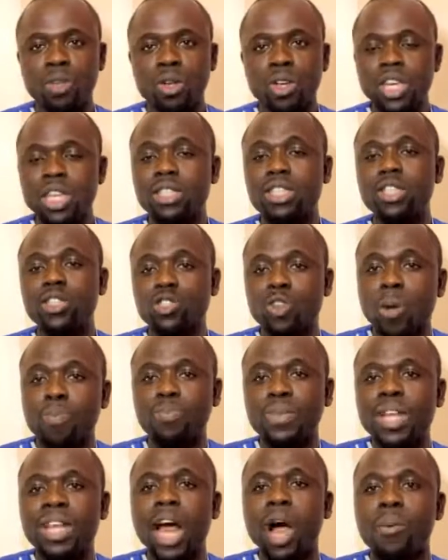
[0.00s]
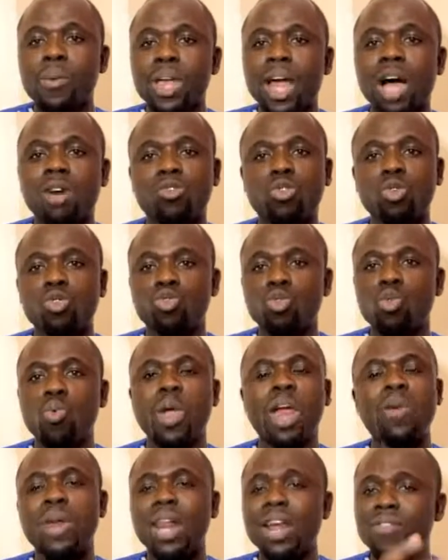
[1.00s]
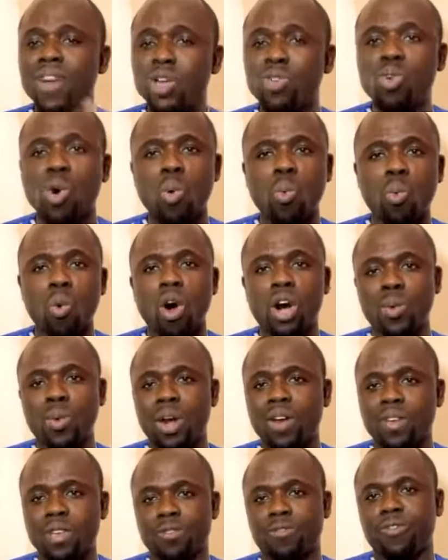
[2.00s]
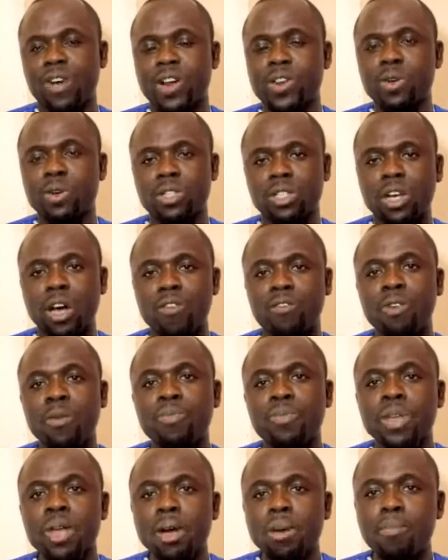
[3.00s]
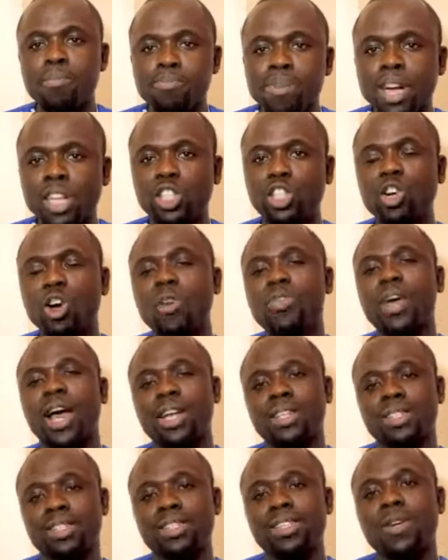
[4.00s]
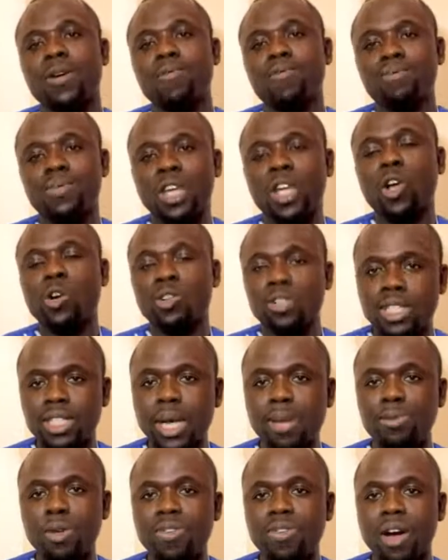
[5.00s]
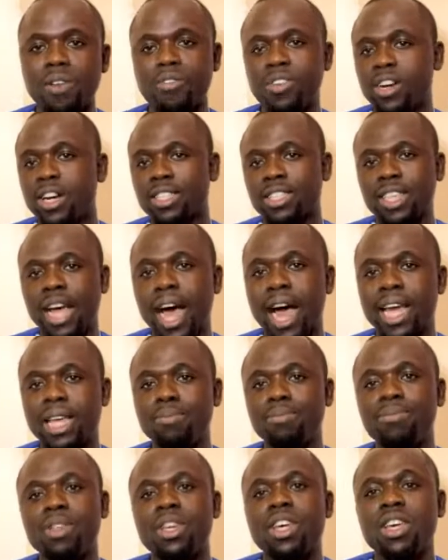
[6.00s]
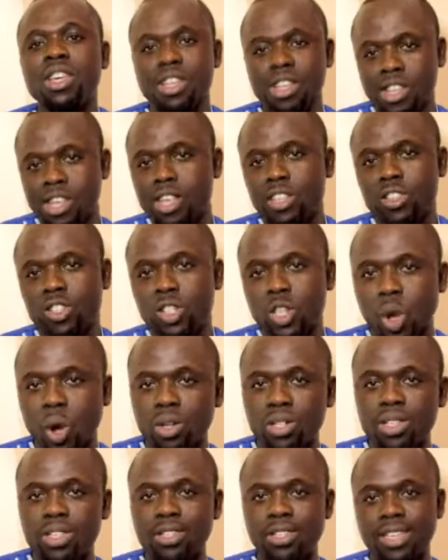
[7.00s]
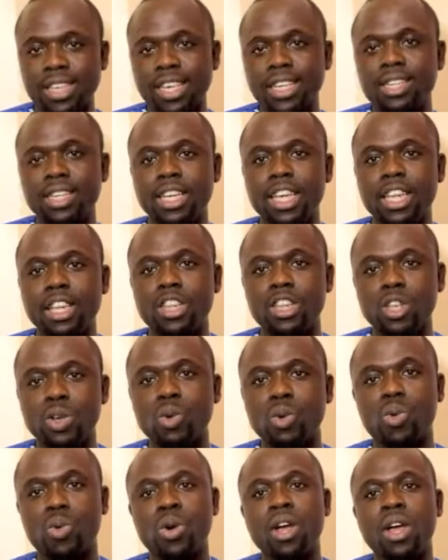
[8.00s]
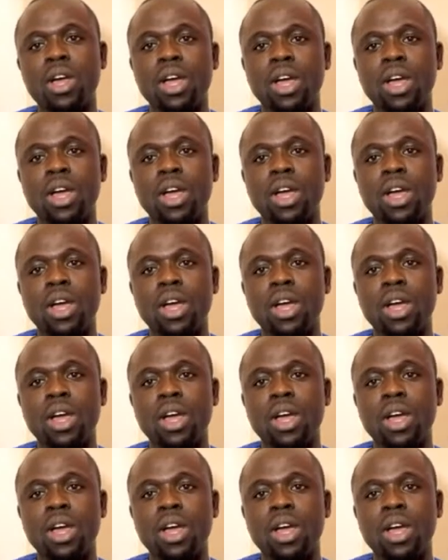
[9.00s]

It is something that we have to do. Whenever you're working, whenever you find yourself, make sure that the concept of Africa time is not seen in you.